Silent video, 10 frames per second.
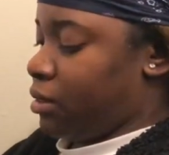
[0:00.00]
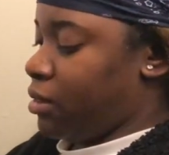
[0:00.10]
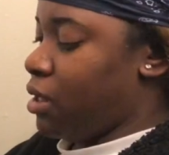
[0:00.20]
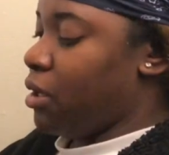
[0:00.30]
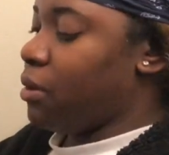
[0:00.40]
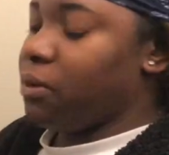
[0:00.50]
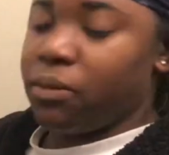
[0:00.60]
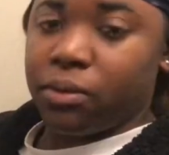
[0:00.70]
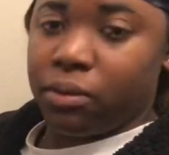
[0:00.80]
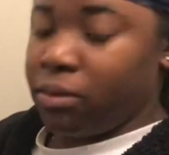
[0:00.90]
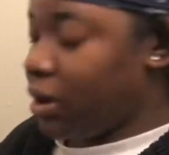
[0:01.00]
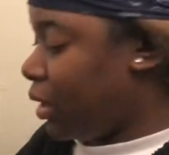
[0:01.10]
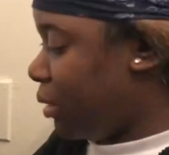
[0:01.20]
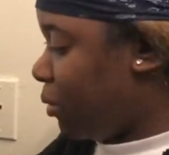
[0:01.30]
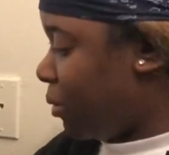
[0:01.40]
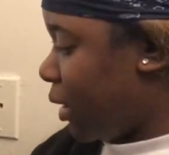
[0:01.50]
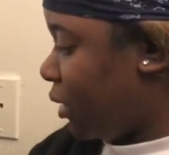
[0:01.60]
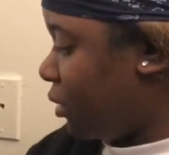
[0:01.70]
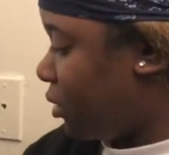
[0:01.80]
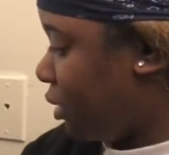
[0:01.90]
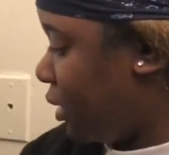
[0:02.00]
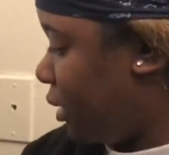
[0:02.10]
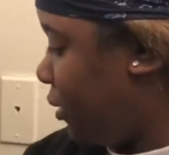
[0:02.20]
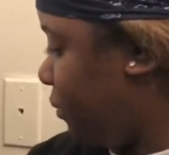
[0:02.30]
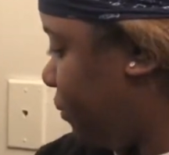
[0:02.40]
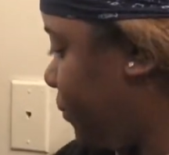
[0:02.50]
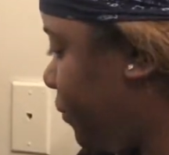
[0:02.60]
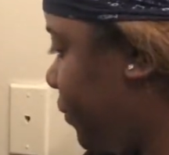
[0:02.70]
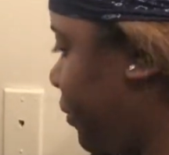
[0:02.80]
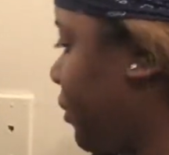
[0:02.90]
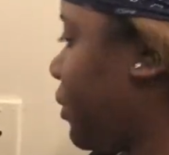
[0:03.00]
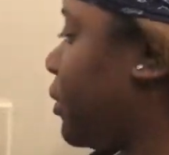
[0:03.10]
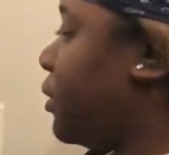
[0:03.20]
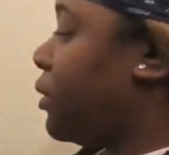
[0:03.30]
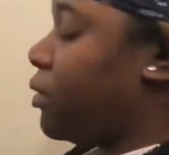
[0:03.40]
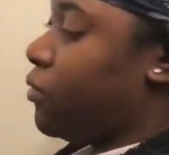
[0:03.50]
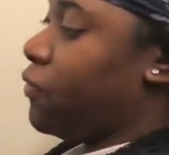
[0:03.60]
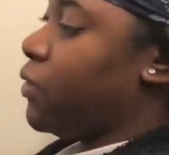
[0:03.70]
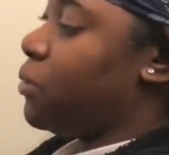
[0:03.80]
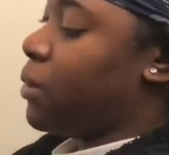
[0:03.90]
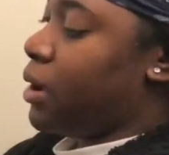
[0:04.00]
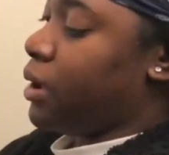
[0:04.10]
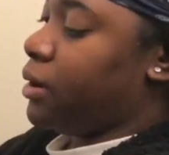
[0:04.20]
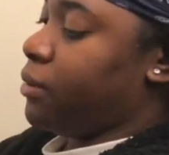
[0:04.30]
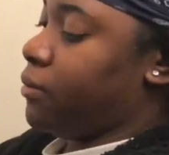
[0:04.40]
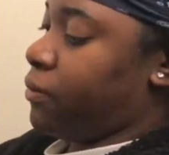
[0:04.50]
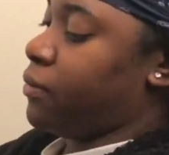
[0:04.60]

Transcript: So, red label wine is in. Fruit wine.